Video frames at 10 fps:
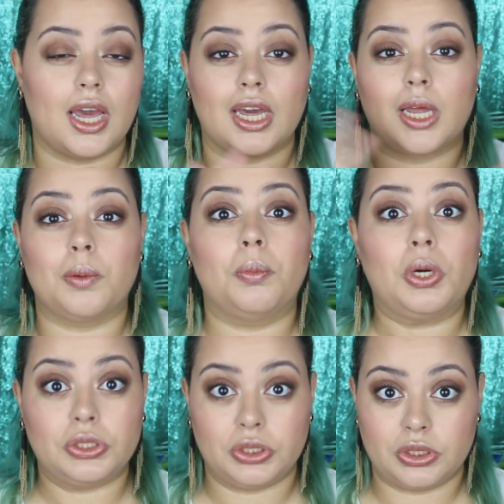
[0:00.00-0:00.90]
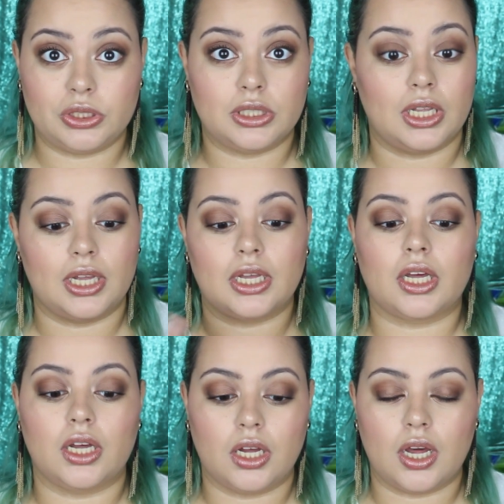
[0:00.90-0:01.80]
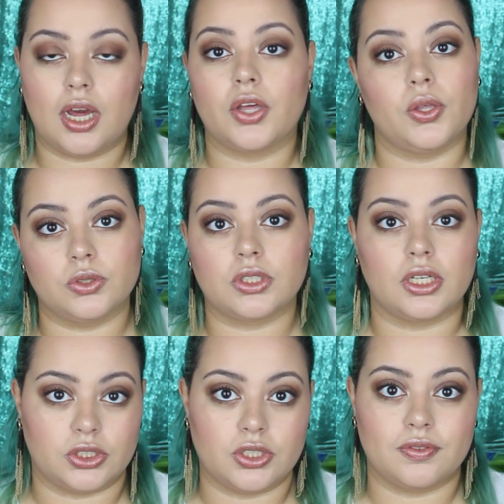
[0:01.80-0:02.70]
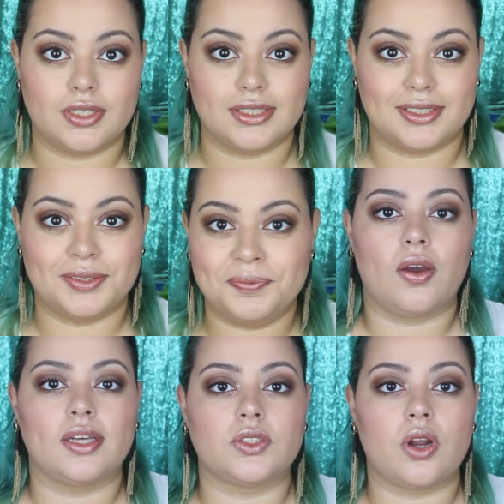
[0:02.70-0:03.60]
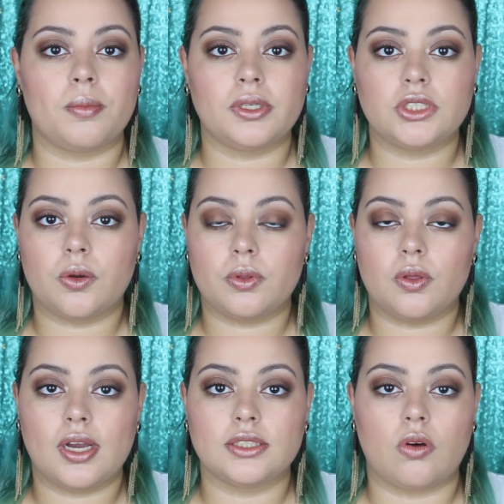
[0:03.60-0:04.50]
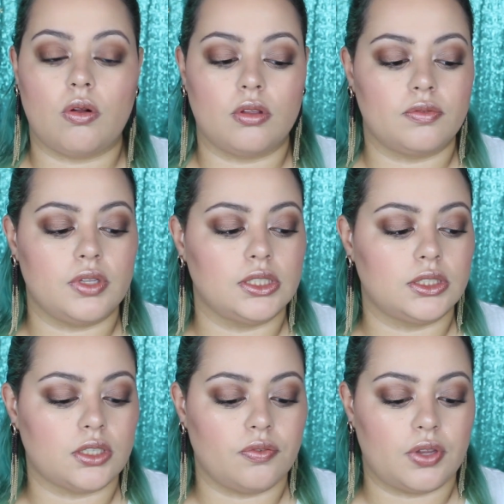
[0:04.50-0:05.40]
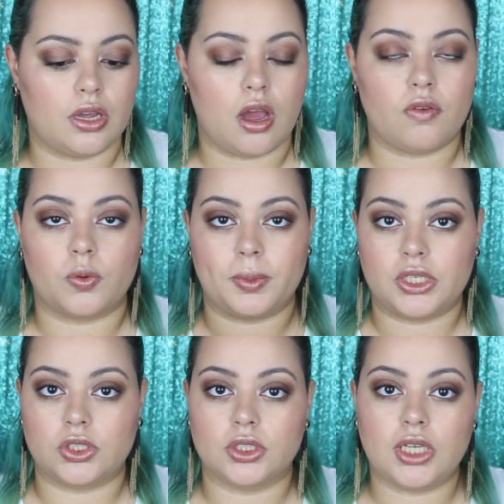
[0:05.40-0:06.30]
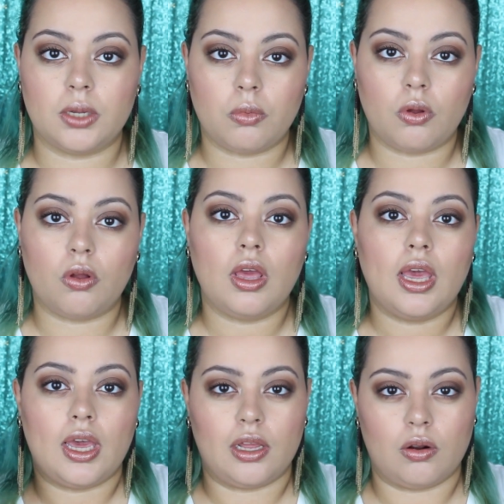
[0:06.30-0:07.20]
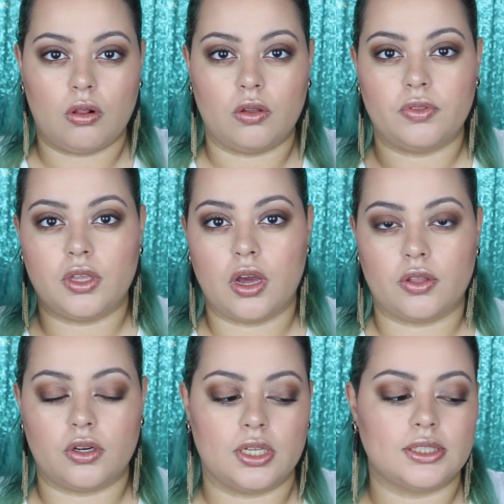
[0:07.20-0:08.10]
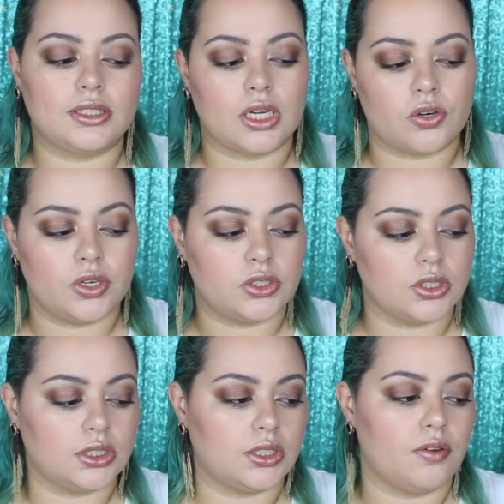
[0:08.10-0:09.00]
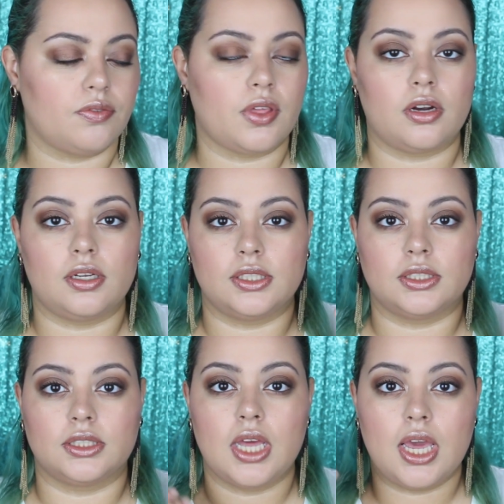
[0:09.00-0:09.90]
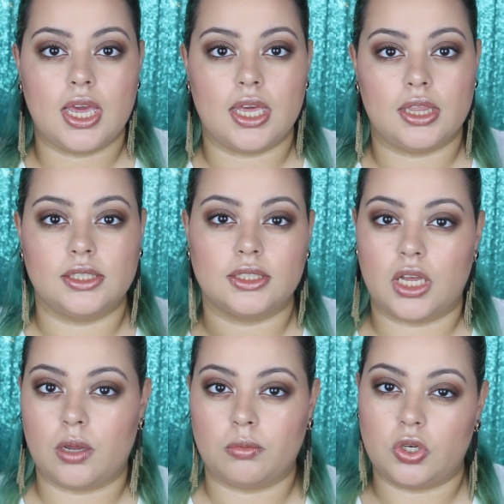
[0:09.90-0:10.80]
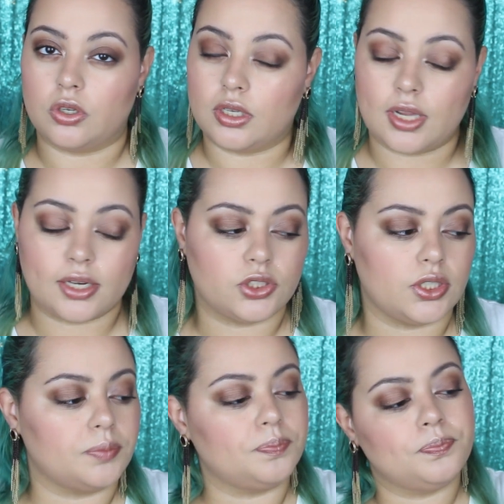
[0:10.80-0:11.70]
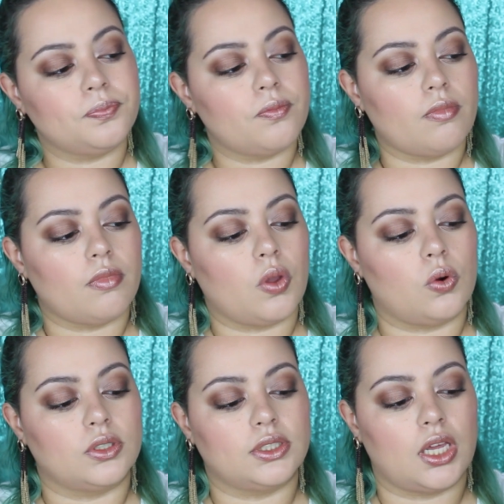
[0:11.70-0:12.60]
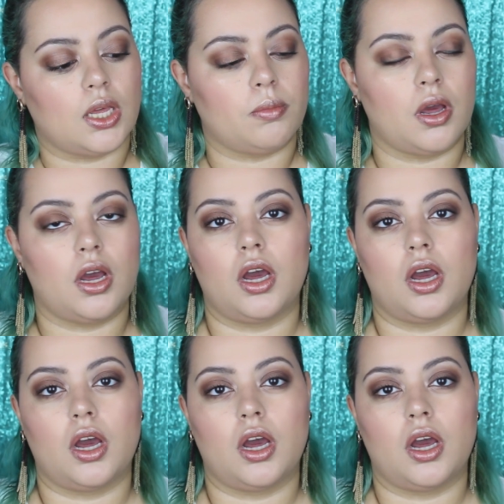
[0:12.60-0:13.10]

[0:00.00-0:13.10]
I had a bunch, like a huge collection of these. Okay, so now I'm gonna share with you guys all of the stuff that I got for my kitchen table and all of the other like decoration stuff that is in the same little collection or same